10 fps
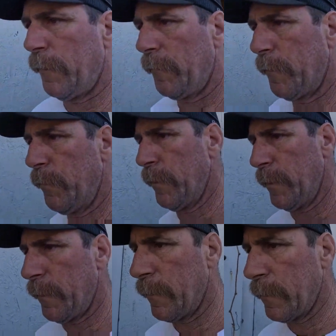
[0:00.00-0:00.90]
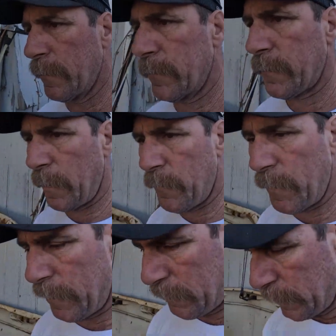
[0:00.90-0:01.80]
Maybe I put it out here at the scrap pile
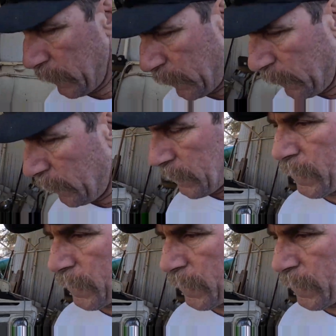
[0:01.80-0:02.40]
already. I did.